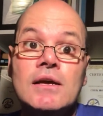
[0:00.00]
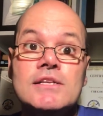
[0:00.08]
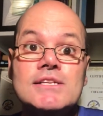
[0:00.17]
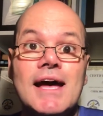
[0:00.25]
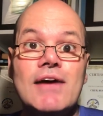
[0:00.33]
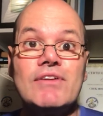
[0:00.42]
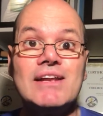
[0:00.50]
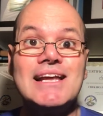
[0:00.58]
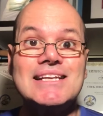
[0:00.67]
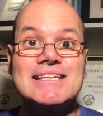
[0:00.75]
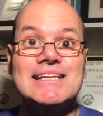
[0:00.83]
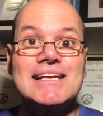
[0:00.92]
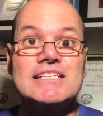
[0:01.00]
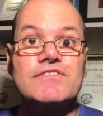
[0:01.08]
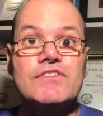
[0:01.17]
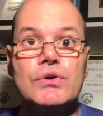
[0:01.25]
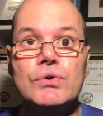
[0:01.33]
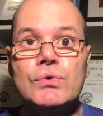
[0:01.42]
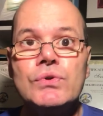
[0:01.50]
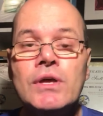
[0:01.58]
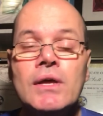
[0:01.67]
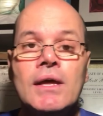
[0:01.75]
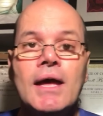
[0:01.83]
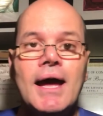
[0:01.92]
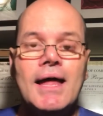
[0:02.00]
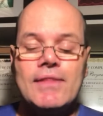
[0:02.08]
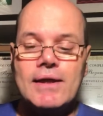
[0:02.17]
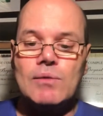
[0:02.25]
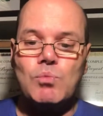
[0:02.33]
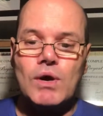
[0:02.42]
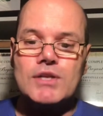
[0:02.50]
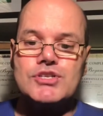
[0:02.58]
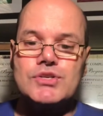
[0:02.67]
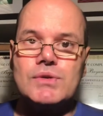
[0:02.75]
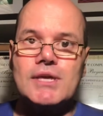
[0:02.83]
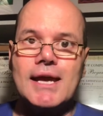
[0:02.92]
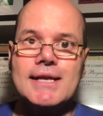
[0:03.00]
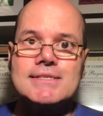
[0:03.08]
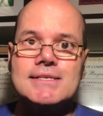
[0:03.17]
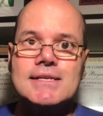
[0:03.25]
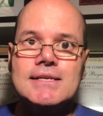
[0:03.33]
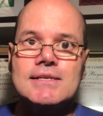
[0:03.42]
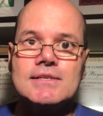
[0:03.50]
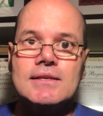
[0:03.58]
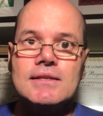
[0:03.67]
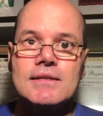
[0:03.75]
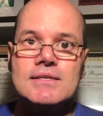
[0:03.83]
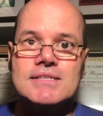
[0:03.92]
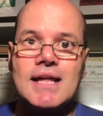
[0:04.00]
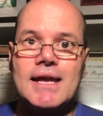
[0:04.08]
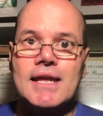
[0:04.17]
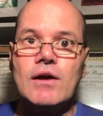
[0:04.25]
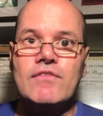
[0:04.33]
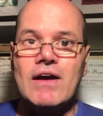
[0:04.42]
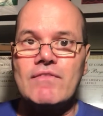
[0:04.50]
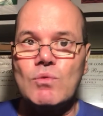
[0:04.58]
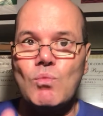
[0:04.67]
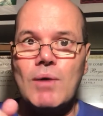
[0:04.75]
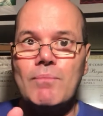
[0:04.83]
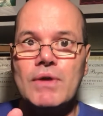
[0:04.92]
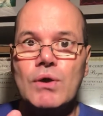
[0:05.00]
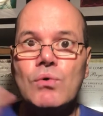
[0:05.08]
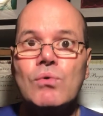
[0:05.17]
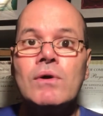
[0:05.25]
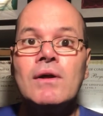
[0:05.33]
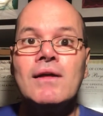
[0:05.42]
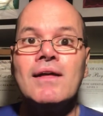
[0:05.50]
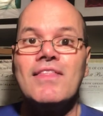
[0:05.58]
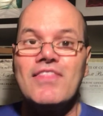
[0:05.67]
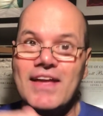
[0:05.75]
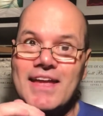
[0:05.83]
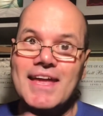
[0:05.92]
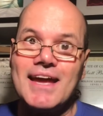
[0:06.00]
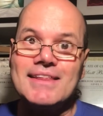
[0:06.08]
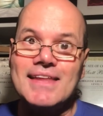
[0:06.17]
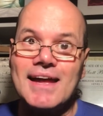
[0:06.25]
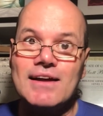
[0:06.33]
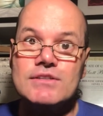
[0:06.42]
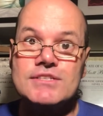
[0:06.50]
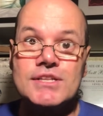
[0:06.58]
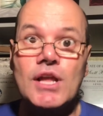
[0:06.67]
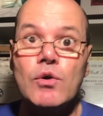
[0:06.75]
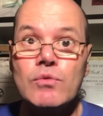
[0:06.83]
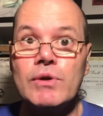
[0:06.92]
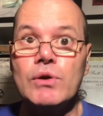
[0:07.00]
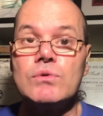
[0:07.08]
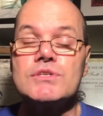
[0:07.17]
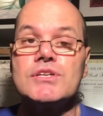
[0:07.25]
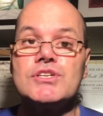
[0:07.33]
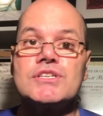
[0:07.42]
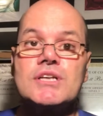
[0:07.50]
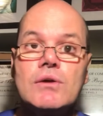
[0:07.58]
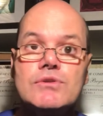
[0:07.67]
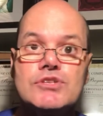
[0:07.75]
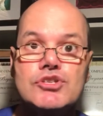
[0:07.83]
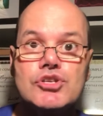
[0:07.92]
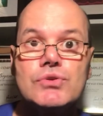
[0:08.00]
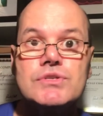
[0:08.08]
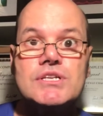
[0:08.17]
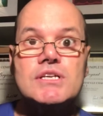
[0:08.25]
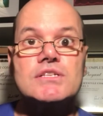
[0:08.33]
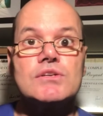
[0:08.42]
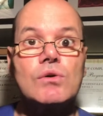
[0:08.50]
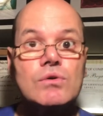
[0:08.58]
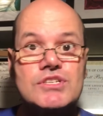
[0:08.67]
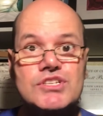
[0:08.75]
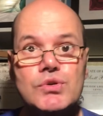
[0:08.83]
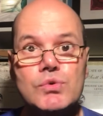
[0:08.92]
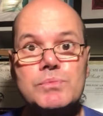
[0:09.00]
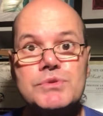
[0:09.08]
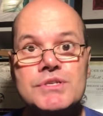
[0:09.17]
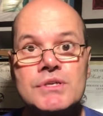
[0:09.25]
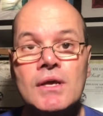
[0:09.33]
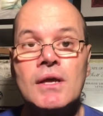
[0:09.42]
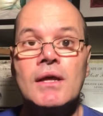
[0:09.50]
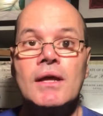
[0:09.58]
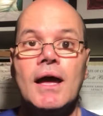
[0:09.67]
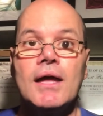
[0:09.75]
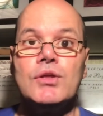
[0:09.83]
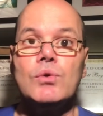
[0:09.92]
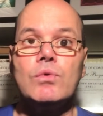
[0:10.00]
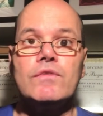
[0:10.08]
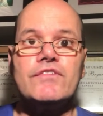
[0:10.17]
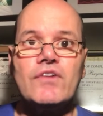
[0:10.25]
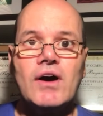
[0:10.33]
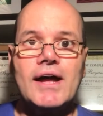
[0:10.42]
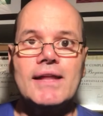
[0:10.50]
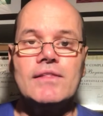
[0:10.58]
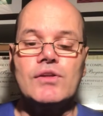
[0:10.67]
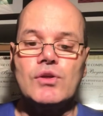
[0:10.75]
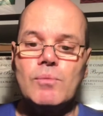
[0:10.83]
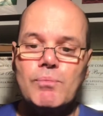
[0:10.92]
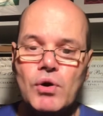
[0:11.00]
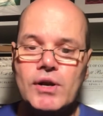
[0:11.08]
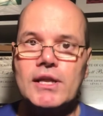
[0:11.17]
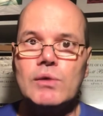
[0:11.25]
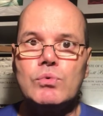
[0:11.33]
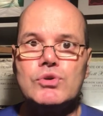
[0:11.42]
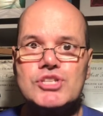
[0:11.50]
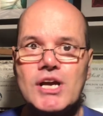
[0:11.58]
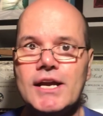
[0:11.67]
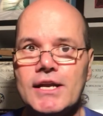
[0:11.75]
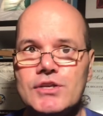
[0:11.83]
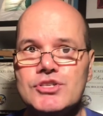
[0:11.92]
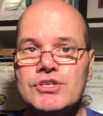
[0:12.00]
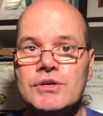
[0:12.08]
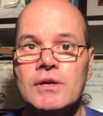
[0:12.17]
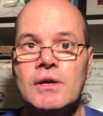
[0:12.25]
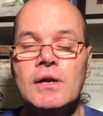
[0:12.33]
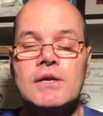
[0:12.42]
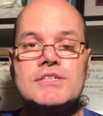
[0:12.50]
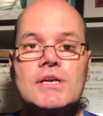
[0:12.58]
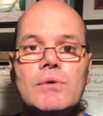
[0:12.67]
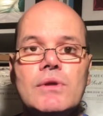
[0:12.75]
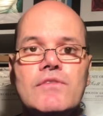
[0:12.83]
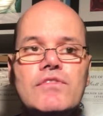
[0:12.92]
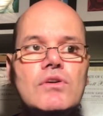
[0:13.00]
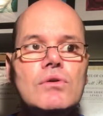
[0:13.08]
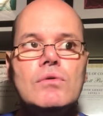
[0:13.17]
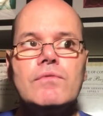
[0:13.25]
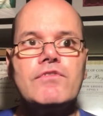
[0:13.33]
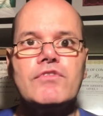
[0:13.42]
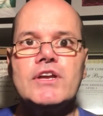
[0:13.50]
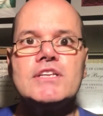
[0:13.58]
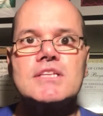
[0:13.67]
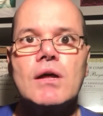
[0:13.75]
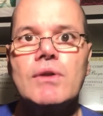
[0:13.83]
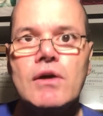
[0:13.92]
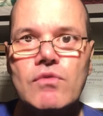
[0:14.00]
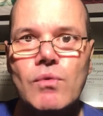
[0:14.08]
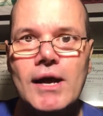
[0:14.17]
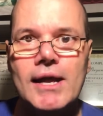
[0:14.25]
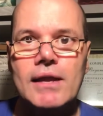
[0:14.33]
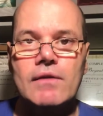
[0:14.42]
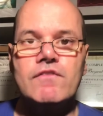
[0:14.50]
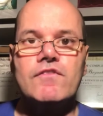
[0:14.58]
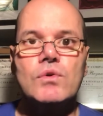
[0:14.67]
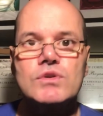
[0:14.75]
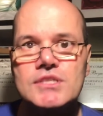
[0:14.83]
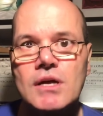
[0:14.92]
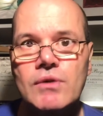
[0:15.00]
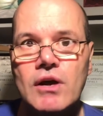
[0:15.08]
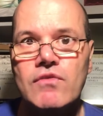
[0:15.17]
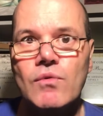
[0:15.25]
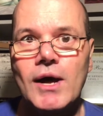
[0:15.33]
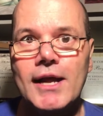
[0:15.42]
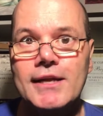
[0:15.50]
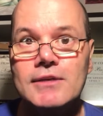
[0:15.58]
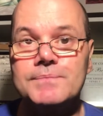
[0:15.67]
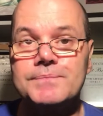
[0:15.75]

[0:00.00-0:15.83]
to having less and less food, and then once you get to the state of having one meal, then get down to no meals and just go to juices or soups, and you will find that your body will change. So if you 3 stone overweight, 4 stone overweight,